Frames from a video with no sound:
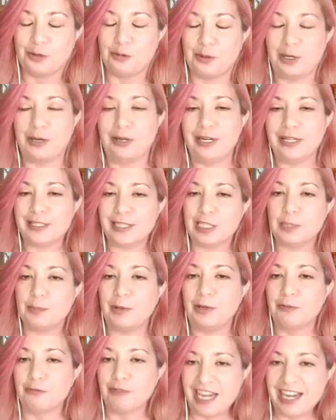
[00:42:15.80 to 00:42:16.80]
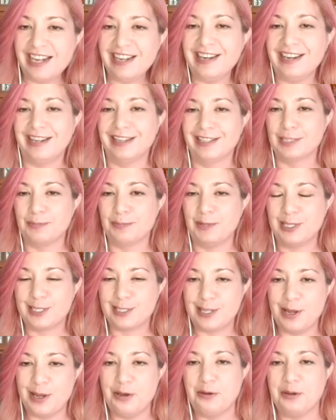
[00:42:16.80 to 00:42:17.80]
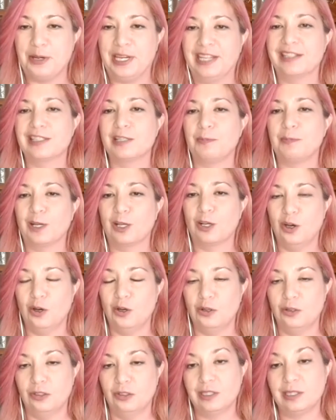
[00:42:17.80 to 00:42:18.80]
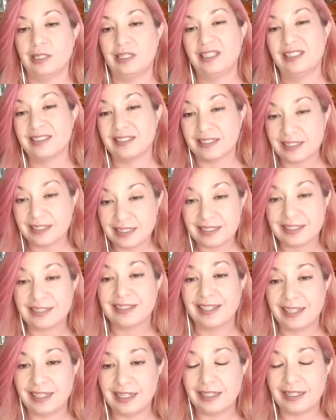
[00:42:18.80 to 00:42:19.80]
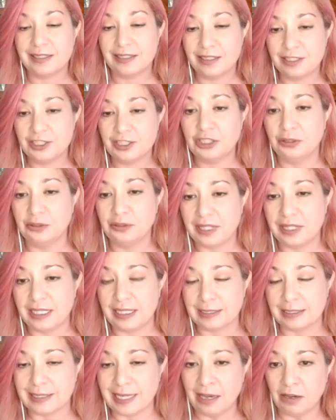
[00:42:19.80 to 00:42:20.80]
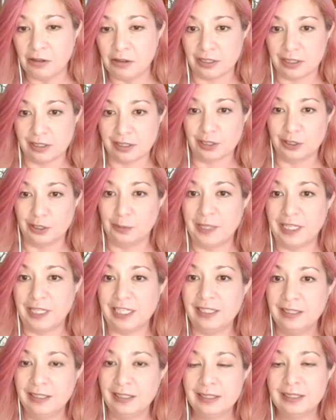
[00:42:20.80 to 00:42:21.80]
Aquarius, it's been raining, it's been snowing, it's been cold, and it's kind of chilled things out a little bit.